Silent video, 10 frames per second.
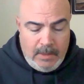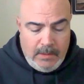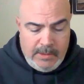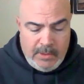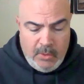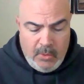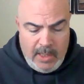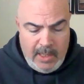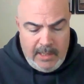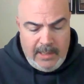
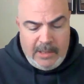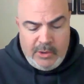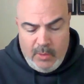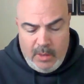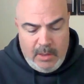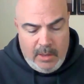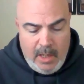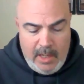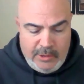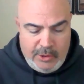So Lashawan
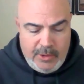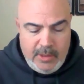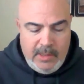Qadash.